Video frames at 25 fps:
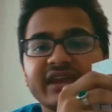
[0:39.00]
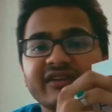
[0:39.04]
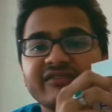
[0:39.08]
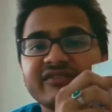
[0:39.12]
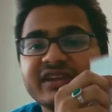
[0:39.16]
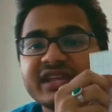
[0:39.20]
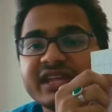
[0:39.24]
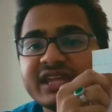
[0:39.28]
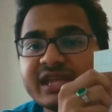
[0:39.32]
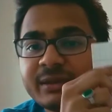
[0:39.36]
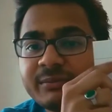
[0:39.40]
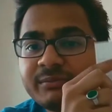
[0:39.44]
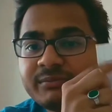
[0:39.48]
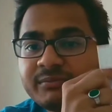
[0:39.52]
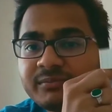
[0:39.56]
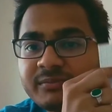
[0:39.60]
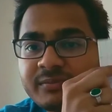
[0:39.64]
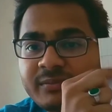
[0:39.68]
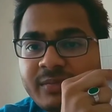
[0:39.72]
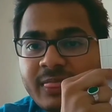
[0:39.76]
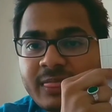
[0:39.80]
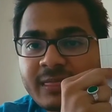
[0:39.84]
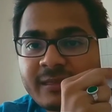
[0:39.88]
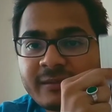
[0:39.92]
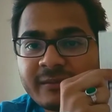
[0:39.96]
FDM,
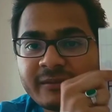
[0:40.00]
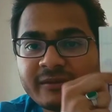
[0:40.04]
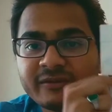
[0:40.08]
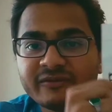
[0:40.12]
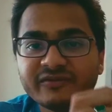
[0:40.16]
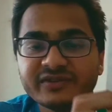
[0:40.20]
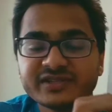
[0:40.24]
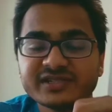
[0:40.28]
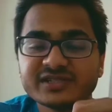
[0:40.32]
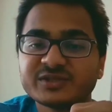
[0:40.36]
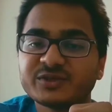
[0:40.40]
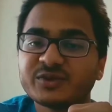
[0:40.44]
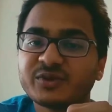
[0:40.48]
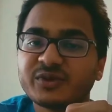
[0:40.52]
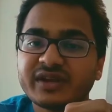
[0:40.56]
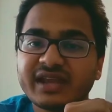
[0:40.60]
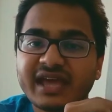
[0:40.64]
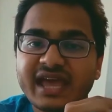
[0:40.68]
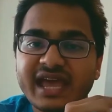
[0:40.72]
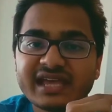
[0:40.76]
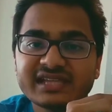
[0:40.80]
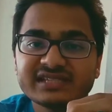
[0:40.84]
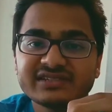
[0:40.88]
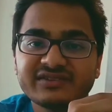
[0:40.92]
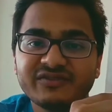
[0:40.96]
which is known
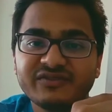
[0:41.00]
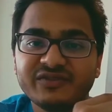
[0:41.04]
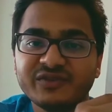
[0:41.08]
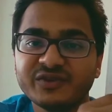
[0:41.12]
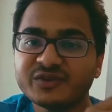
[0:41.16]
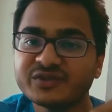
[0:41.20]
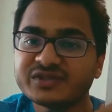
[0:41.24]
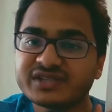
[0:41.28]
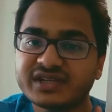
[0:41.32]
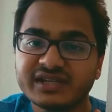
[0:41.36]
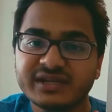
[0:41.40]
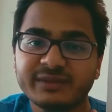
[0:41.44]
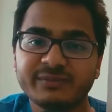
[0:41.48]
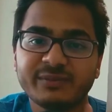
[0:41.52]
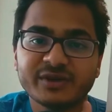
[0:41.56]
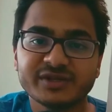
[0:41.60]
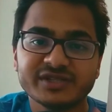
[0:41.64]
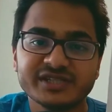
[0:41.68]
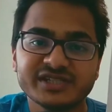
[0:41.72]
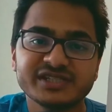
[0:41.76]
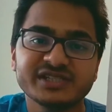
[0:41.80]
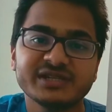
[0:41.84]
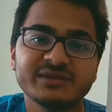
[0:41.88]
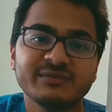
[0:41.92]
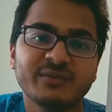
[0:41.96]
as fused
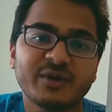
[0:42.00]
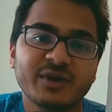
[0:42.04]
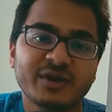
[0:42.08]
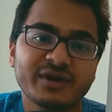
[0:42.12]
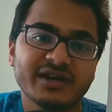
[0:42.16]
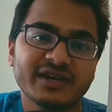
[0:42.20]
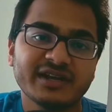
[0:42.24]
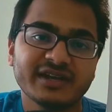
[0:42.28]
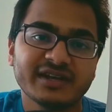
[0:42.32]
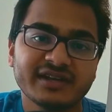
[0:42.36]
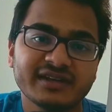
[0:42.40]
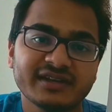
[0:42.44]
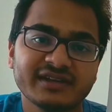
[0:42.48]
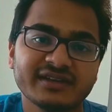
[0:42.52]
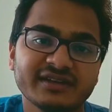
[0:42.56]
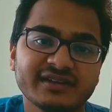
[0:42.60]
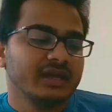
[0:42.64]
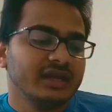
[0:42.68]
deposition modeling.